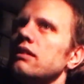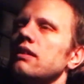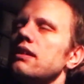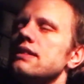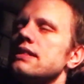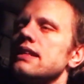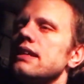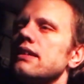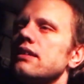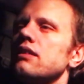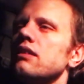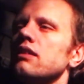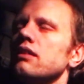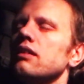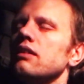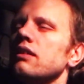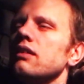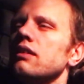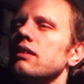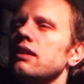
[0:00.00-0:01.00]
it's like,
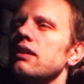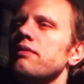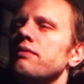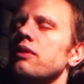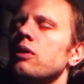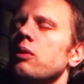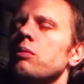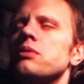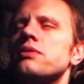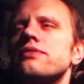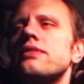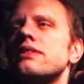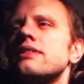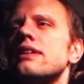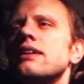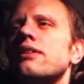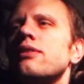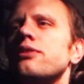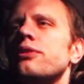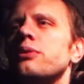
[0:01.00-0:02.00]
it almost feels
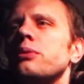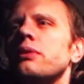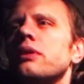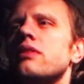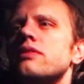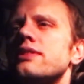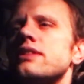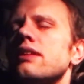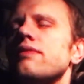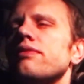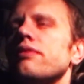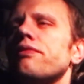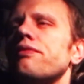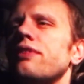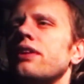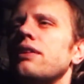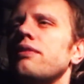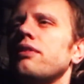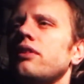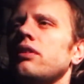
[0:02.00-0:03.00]
like you're doing yourself a
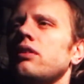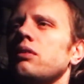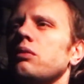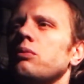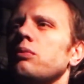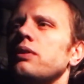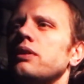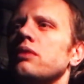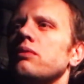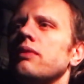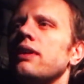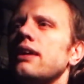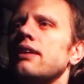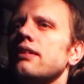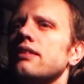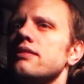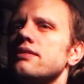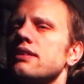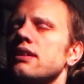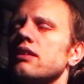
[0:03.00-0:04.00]
favor when you're
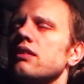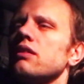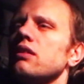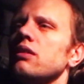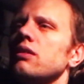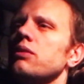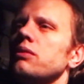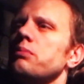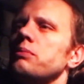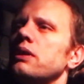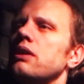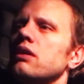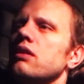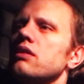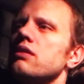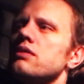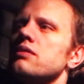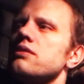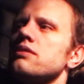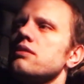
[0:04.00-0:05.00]
writing this kind of code,
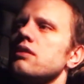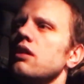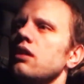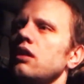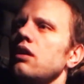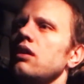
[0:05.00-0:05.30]
because